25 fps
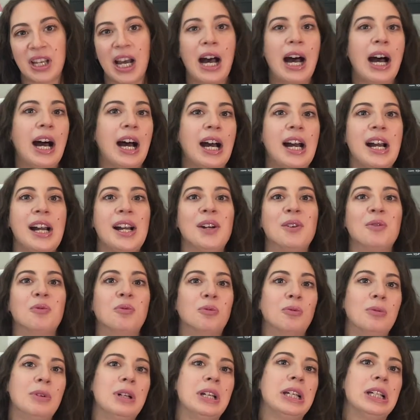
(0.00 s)
I
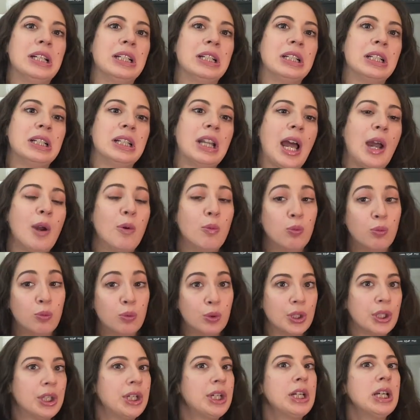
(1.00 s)

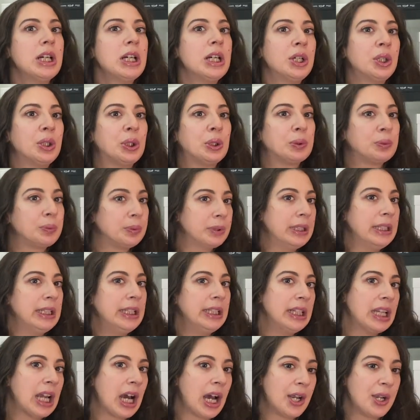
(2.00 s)
would
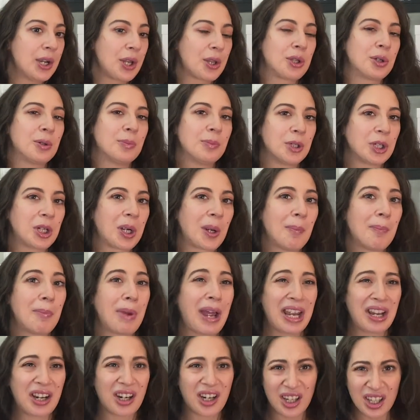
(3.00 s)
read another book
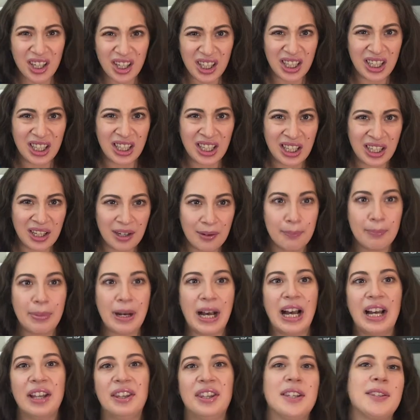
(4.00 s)
by her,
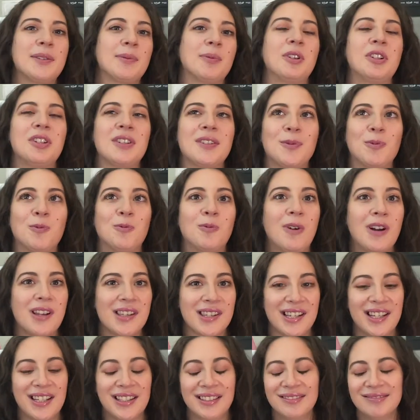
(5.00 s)
but this one just
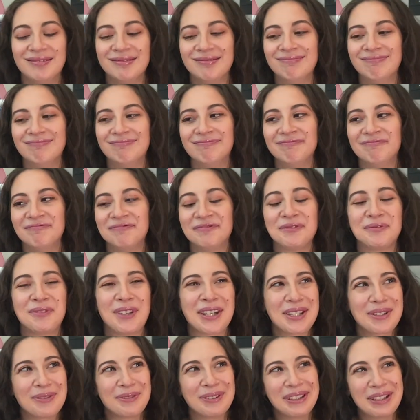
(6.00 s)
wasn't
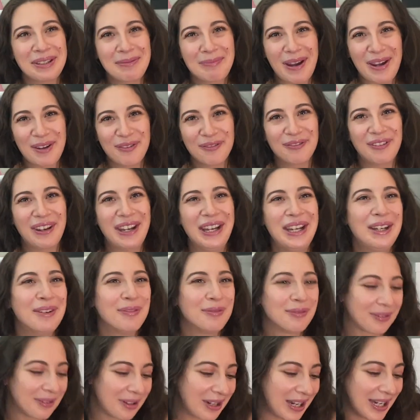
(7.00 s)
really my
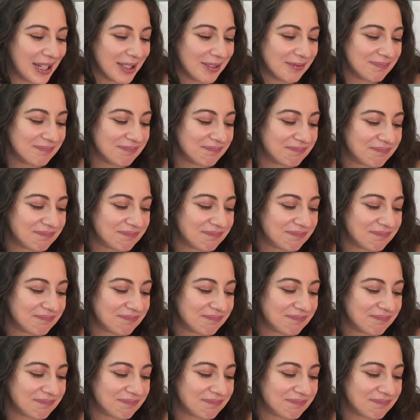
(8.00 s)
favorite.